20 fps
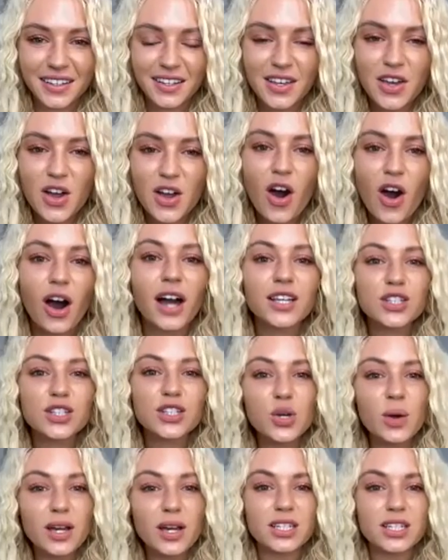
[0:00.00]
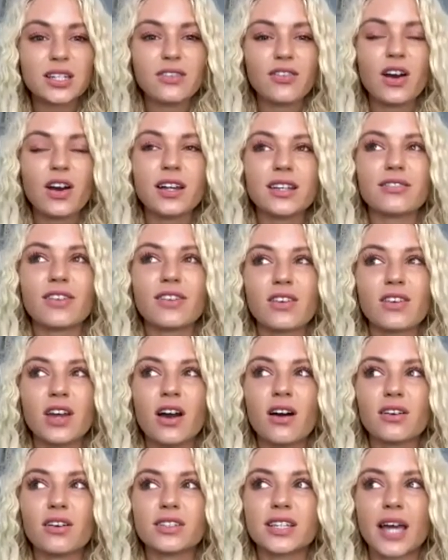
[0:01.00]
I do actually find it very
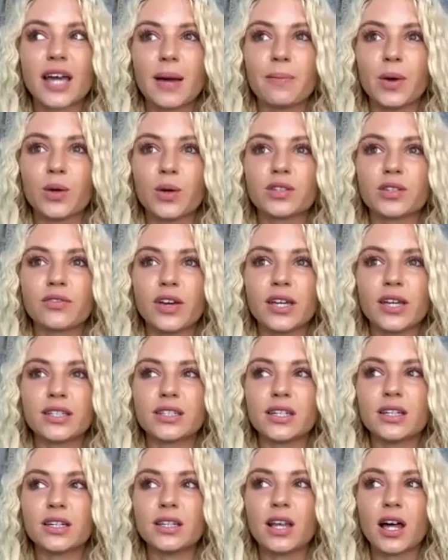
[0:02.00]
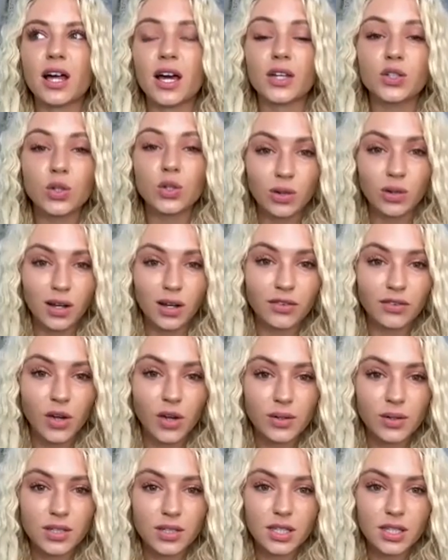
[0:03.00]
hard to get motivated. Like, I do love
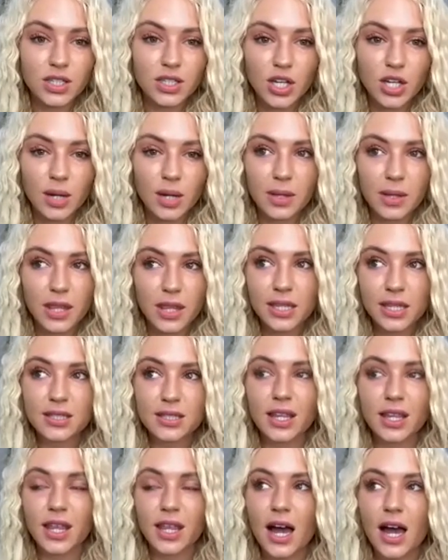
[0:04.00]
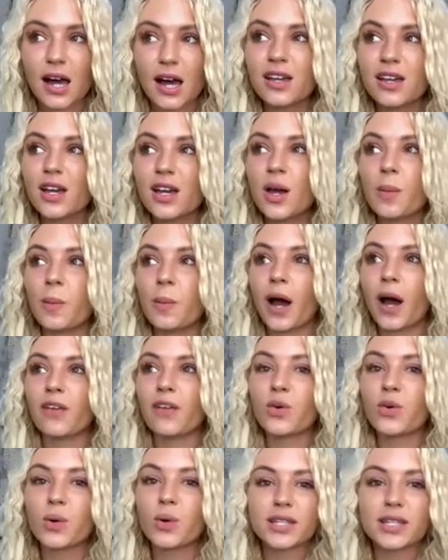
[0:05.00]
going to the gym and things like that, but I've
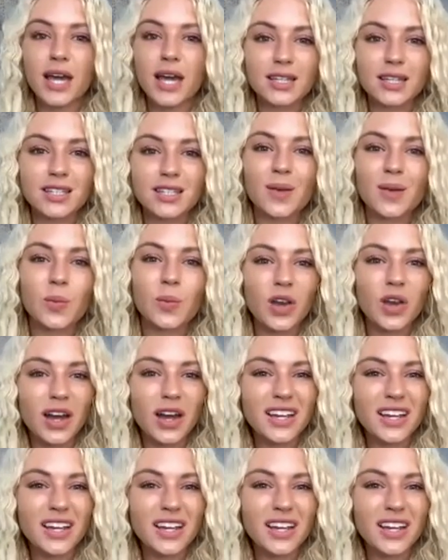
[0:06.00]
always had someone like